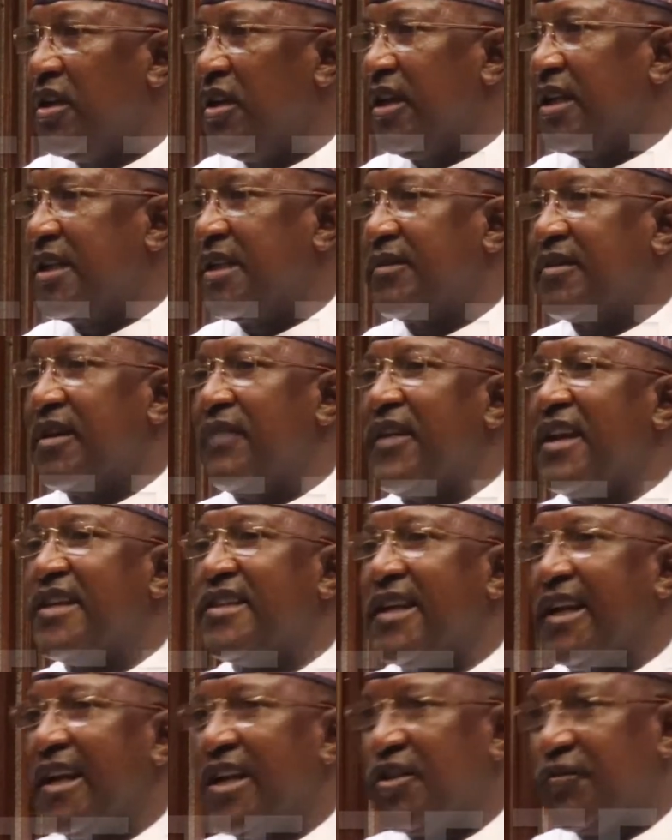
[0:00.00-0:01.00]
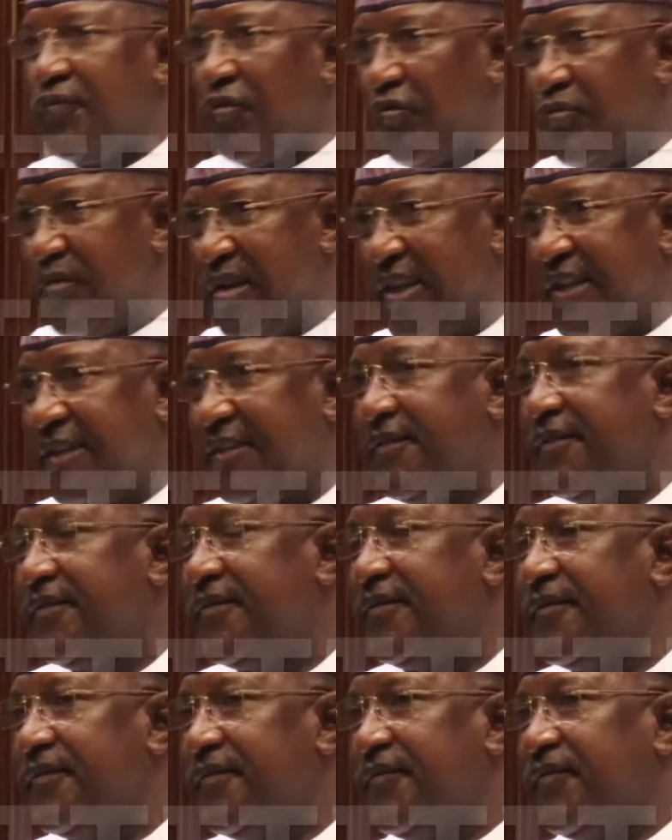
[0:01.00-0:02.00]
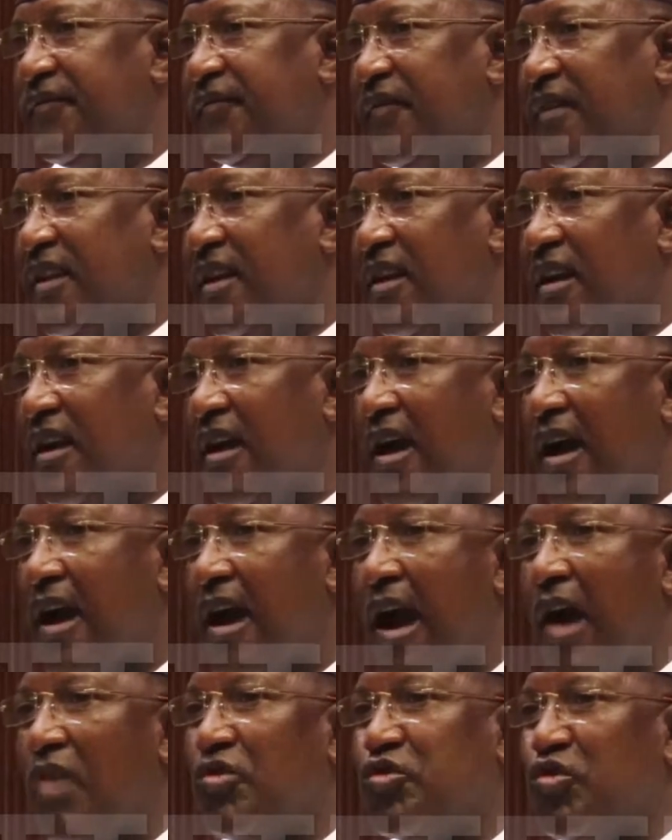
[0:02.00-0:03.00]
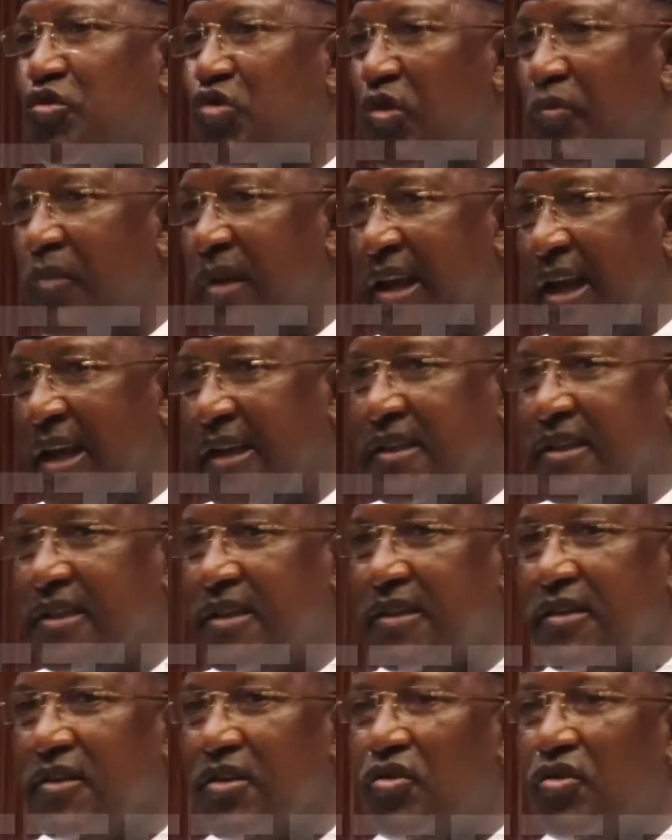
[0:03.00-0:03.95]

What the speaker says: It became a challenge for me how to nominate